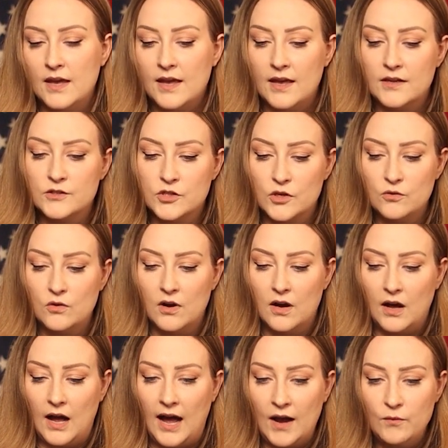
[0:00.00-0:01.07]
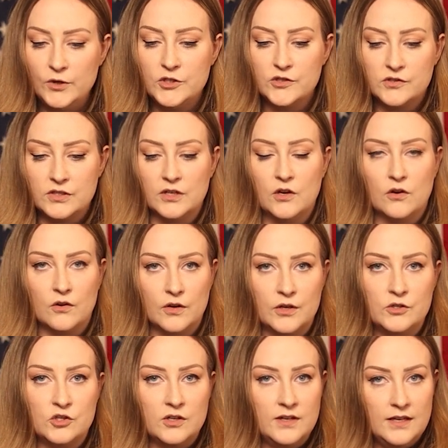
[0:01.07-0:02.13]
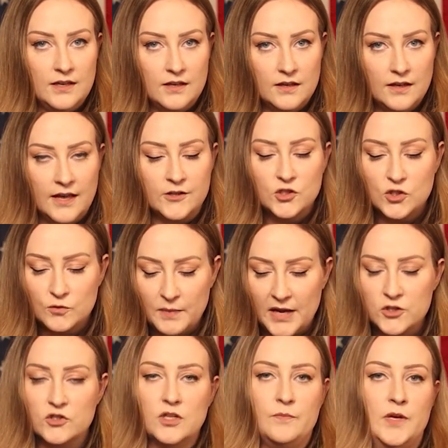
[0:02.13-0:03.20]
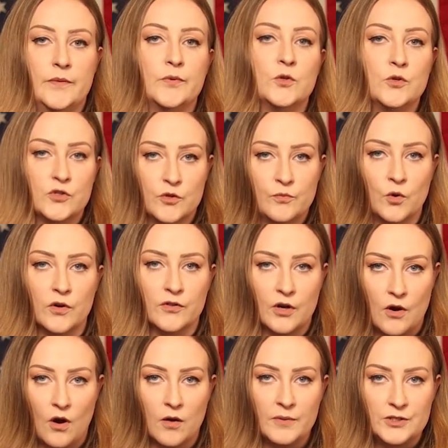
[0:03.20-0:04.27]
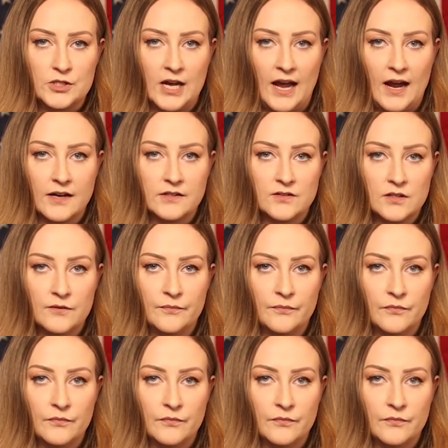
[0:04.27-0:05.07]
So I would just encourage, especially people who support the carbon tax,